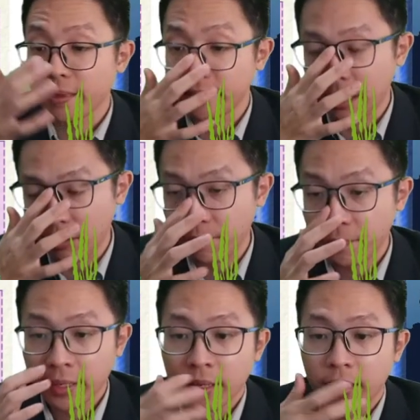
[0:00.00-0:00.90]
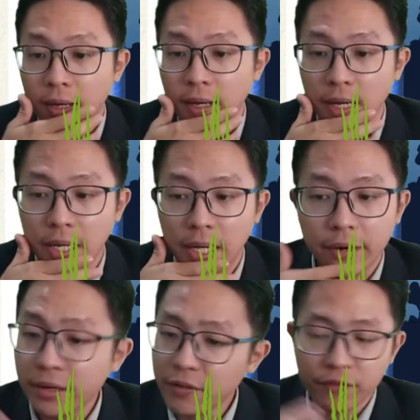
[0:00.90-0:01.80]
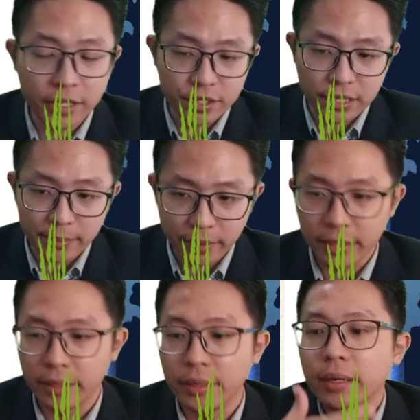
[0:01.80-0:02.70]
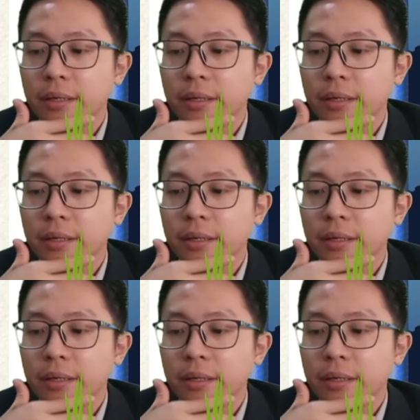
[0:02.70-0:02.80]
Now, I already finished labeling.